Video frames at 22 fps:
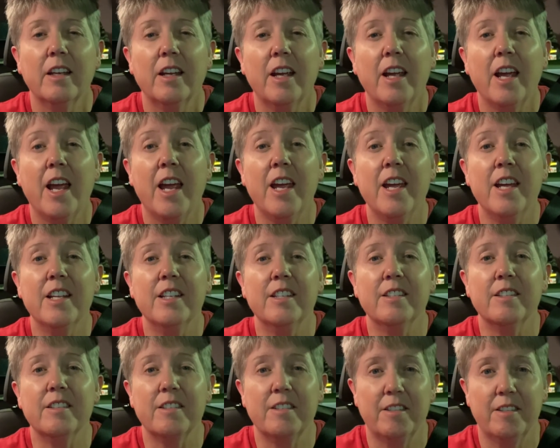
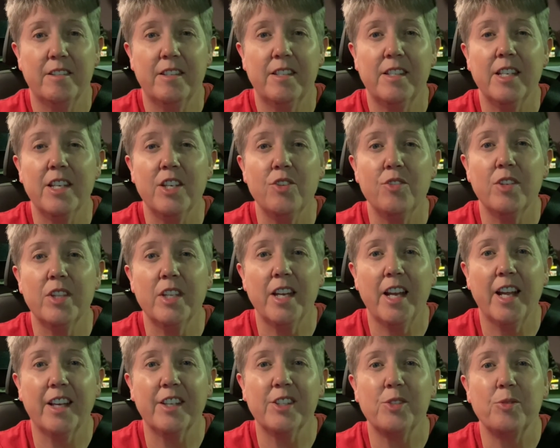and see you in the
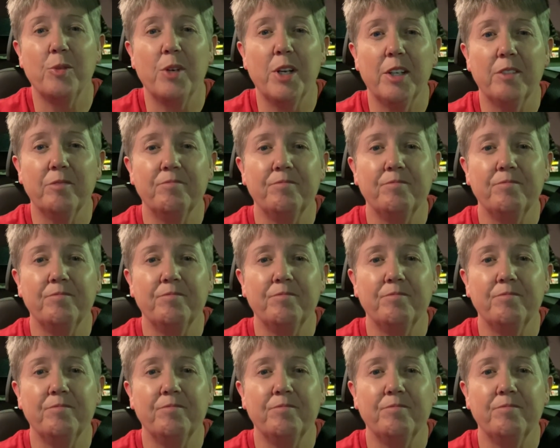next one.